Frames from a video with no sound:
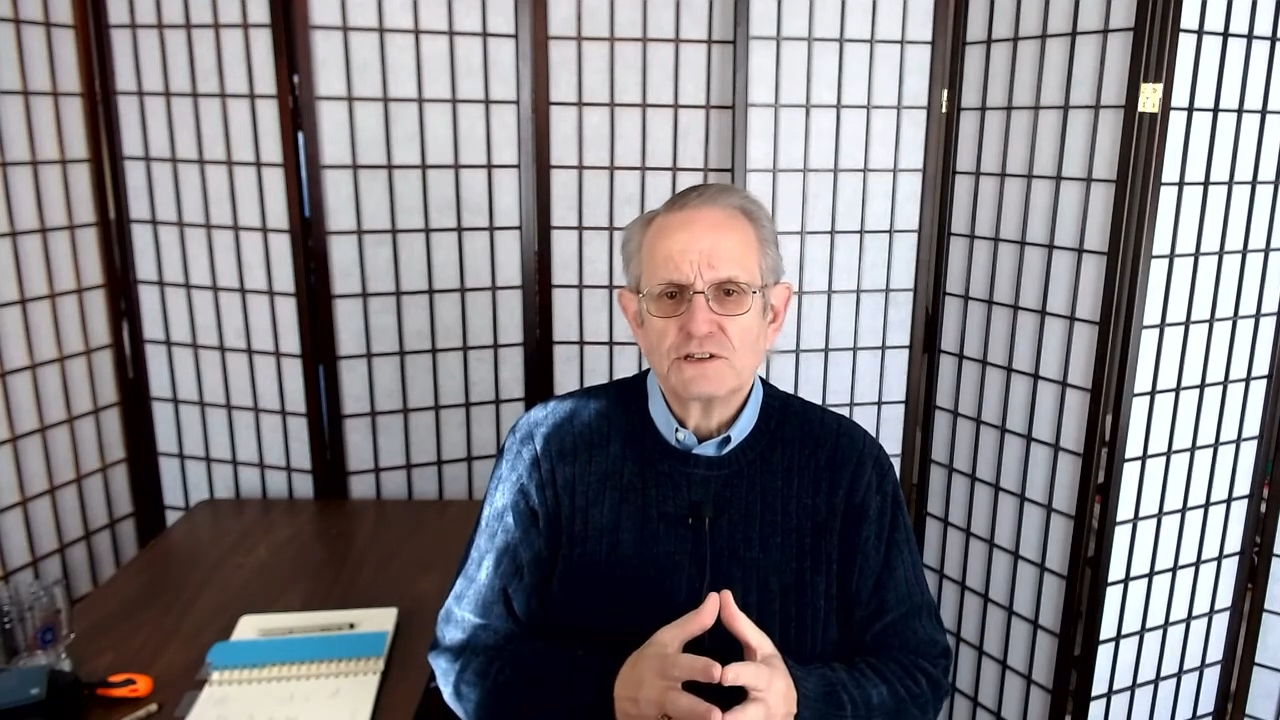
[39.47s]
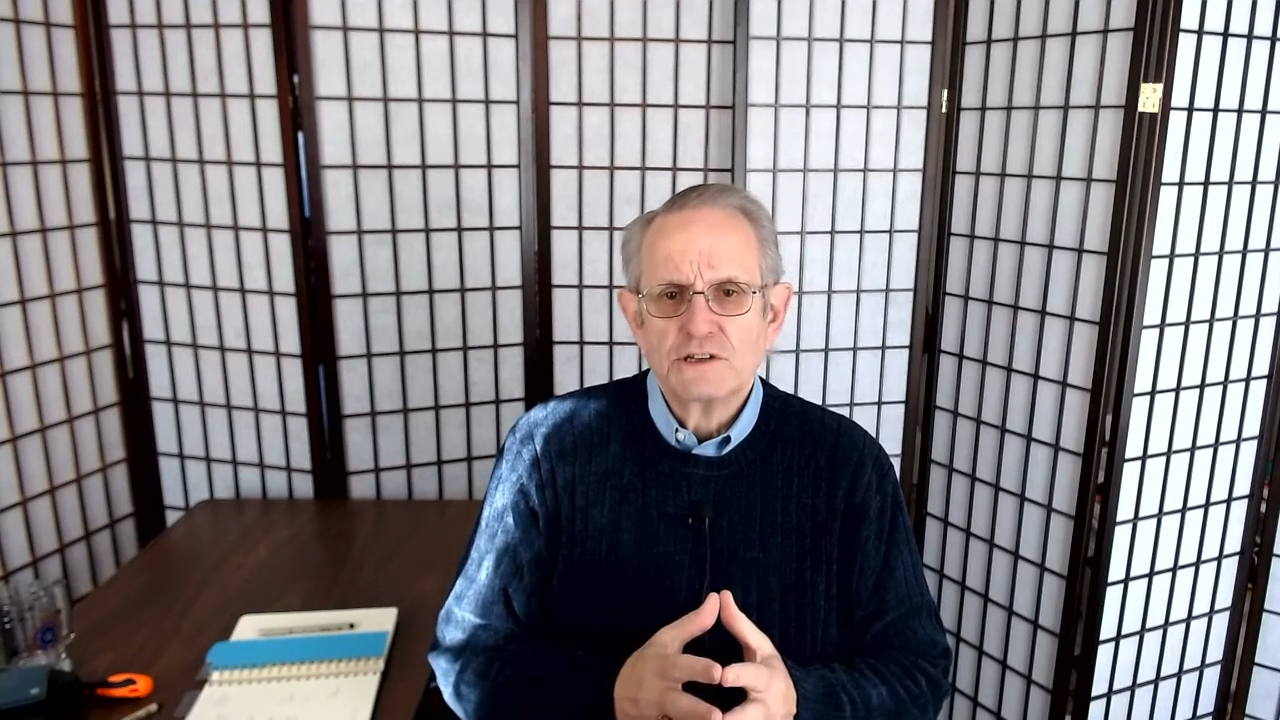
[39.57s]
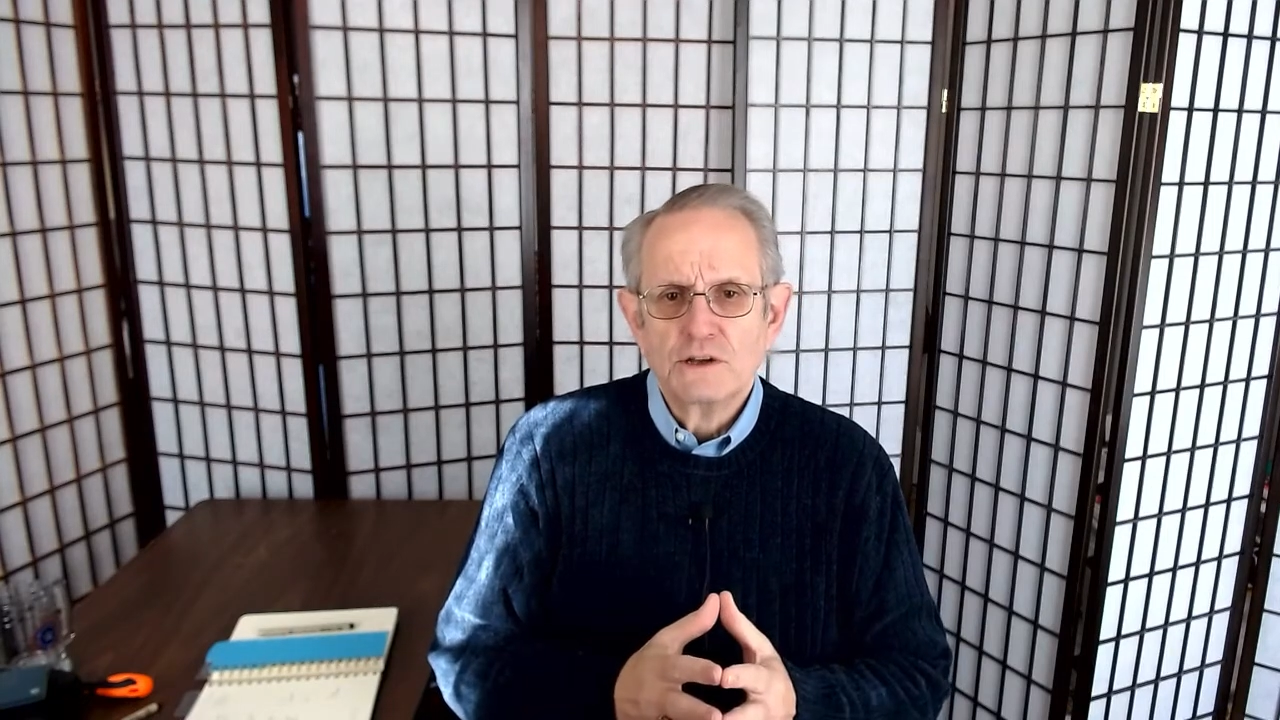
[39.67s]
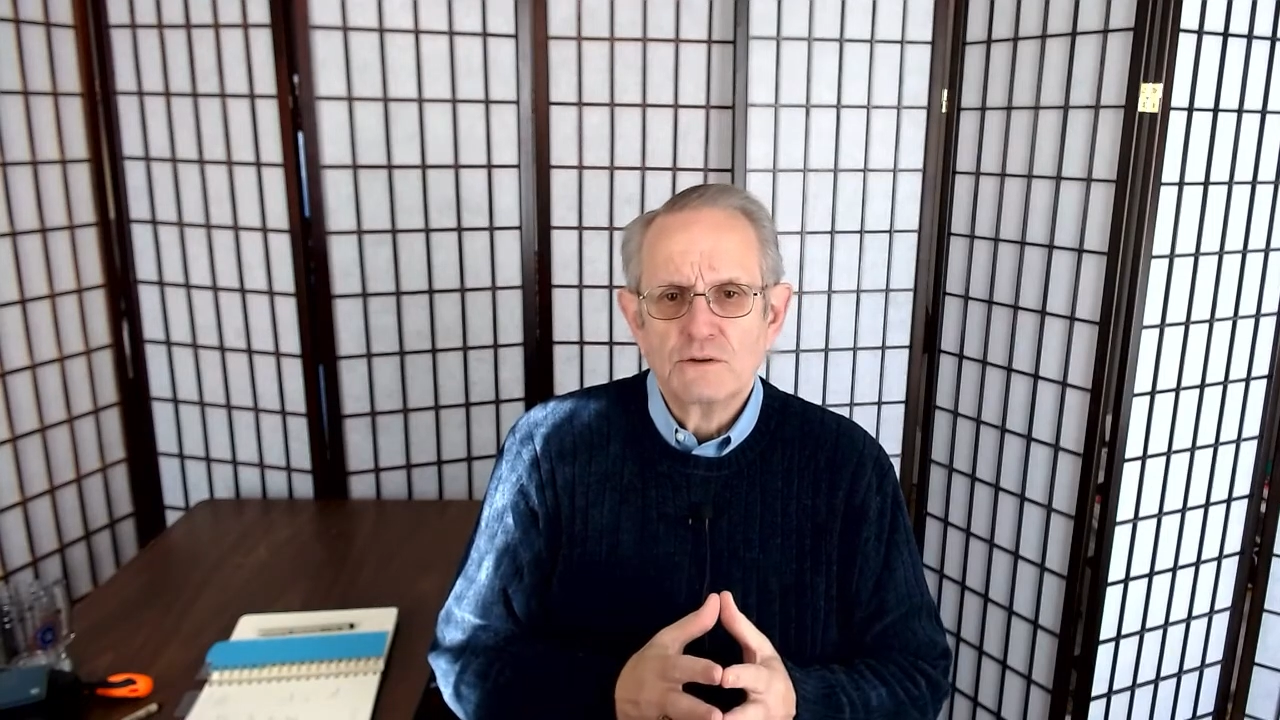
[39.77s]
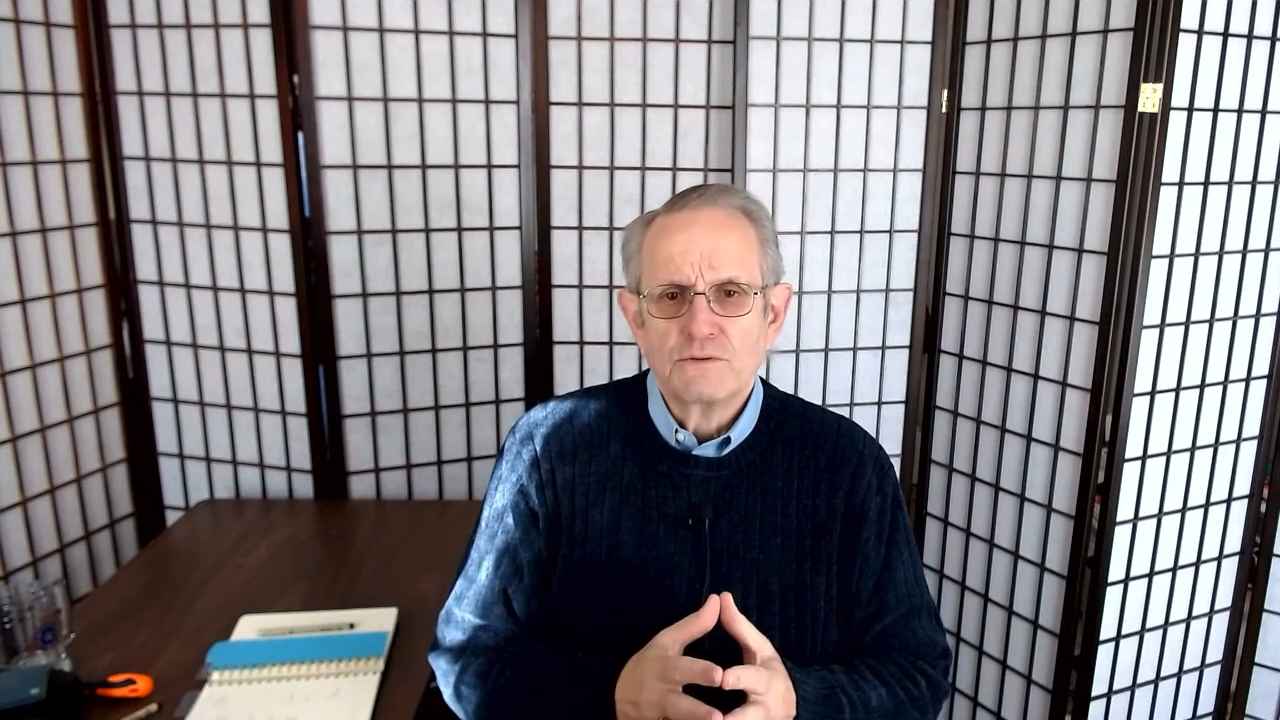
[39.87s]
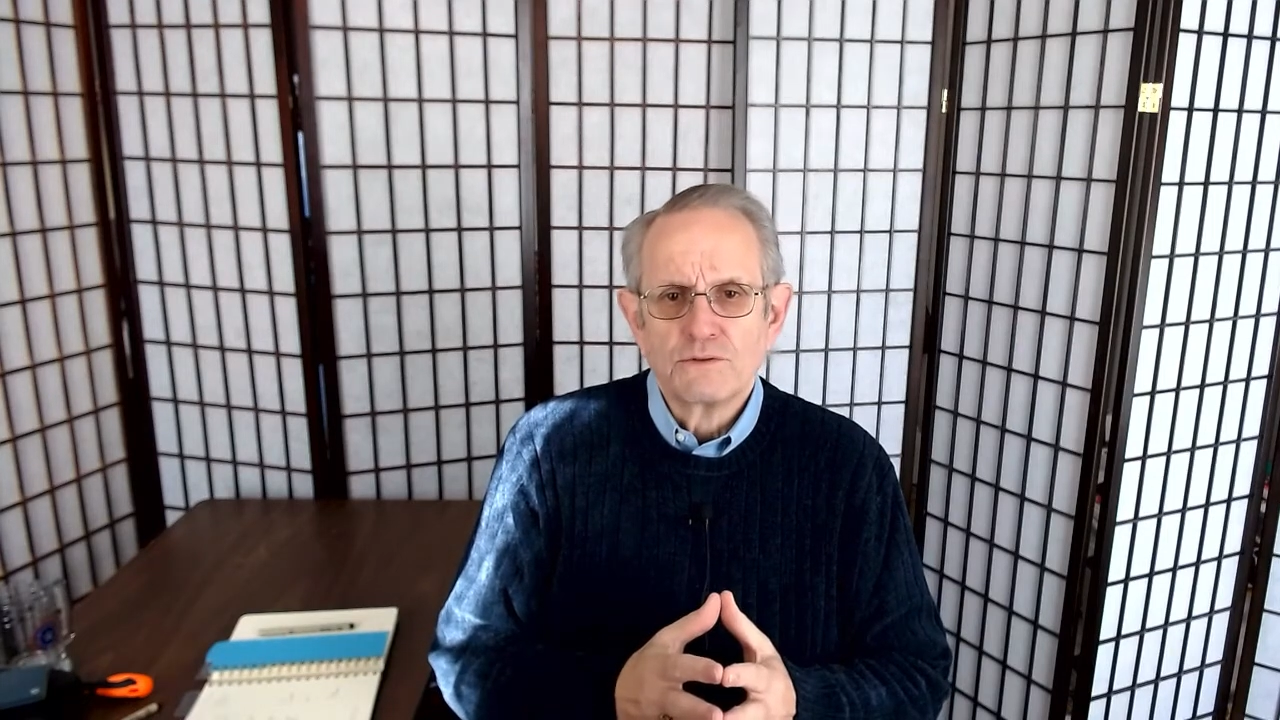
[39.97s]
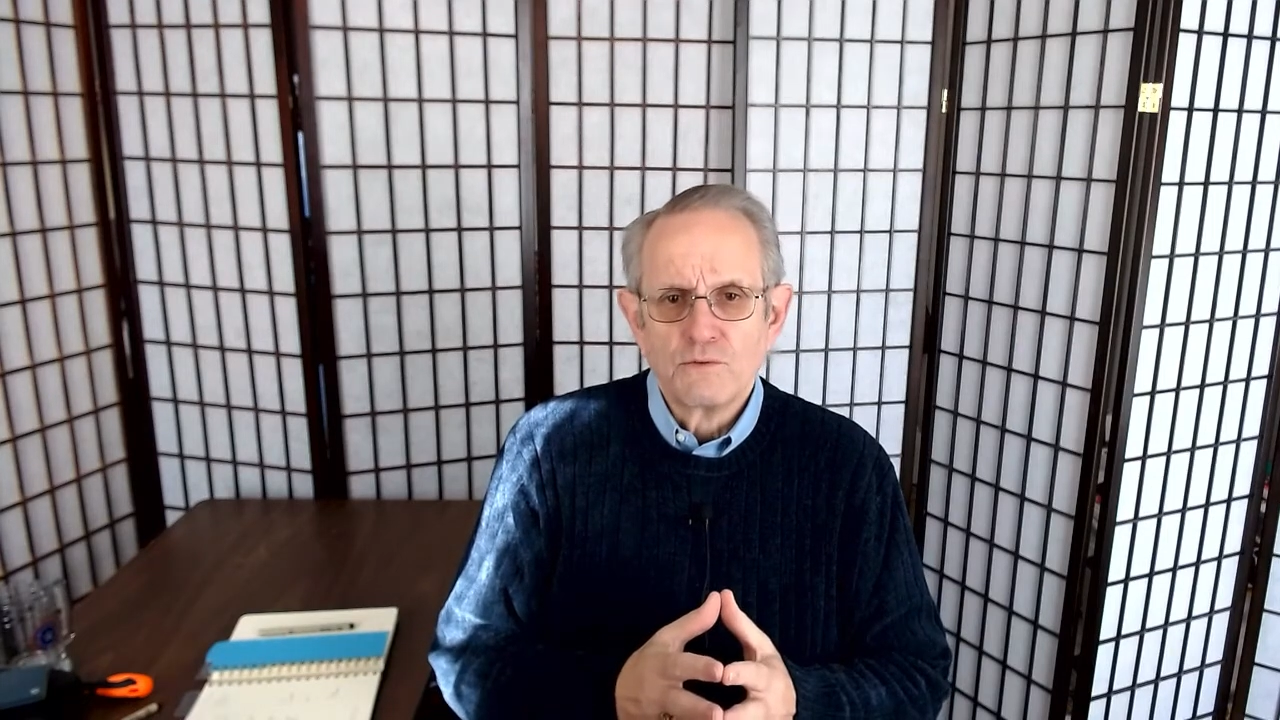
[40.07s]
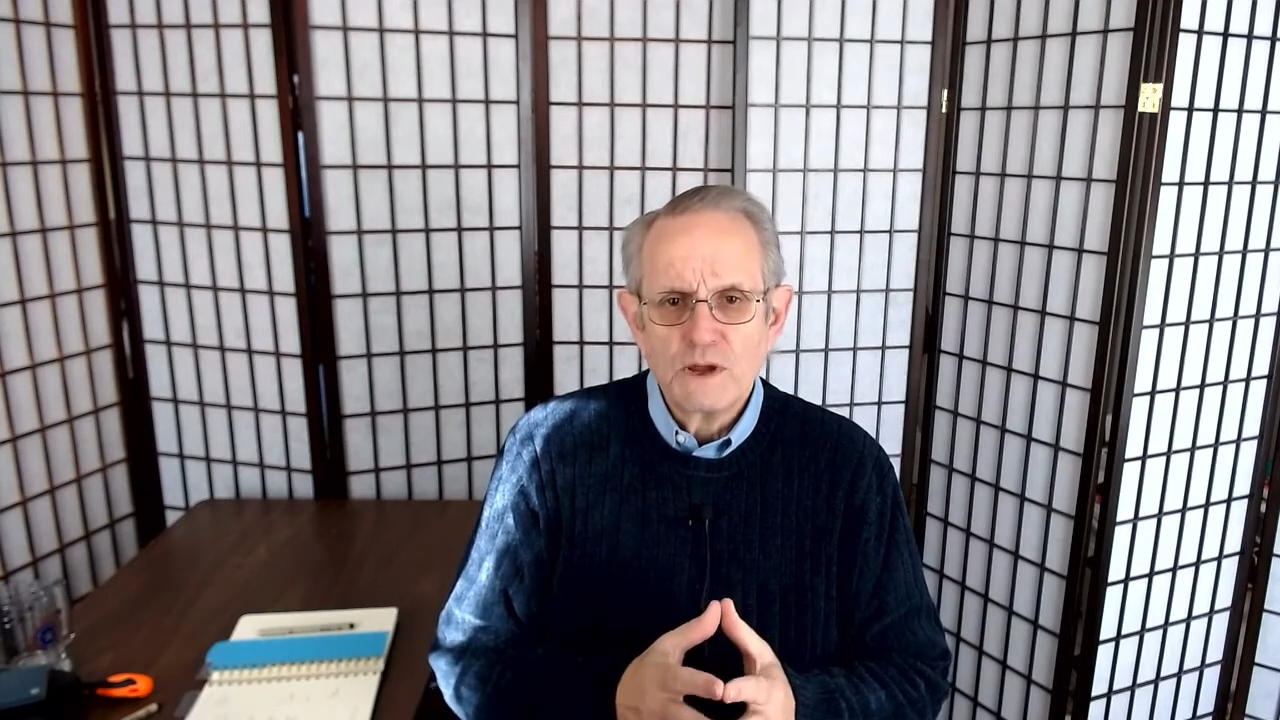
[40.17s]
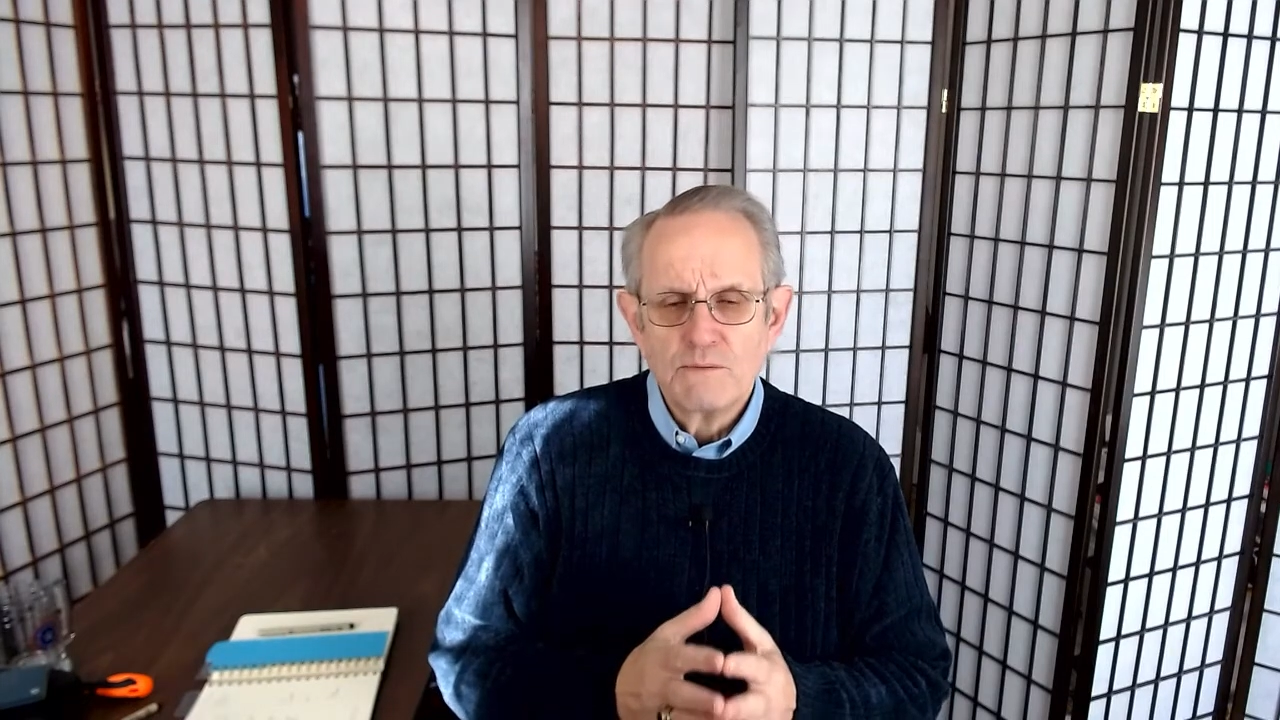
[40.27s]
to you three